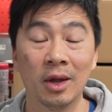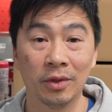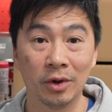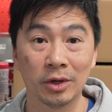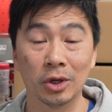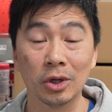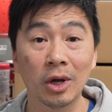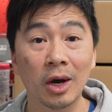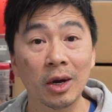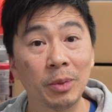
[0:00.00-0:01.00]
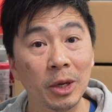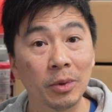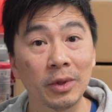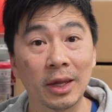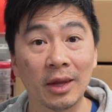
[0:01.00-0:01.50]
There's a lot of
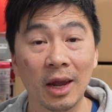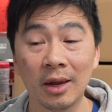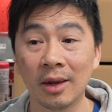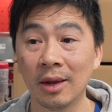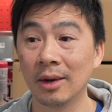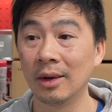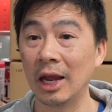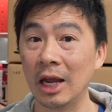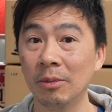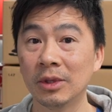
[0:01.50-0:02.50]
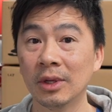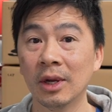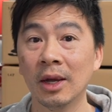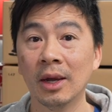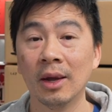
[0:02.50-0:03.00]
people that take names
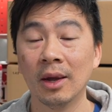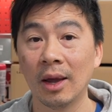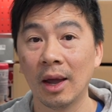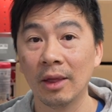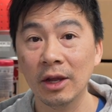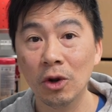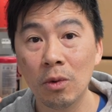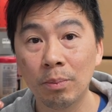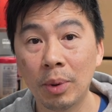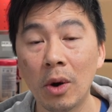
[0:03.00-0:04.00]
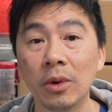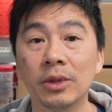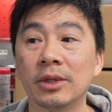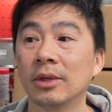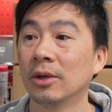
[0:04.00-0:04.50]
and they don't
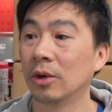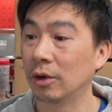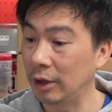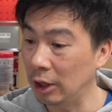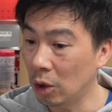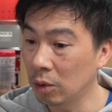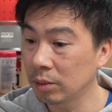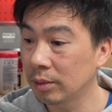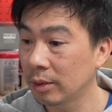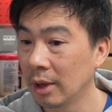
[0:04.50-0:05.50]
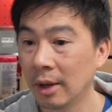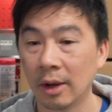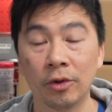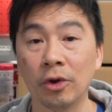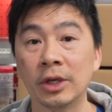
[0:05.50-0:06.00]
post or they don't,
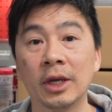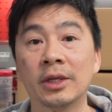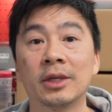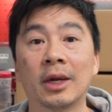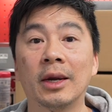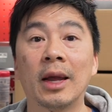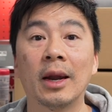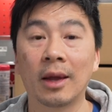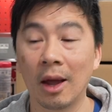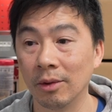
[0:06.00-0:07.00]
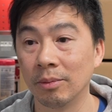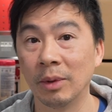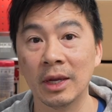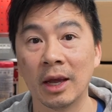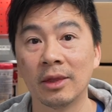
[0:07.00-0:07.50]
it's just like a dead account,
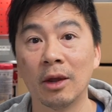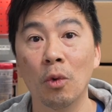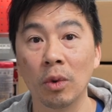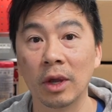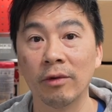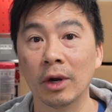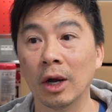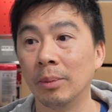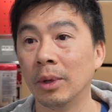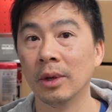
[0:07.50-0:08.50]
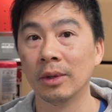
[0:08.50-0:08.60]
but yet they won't give it up.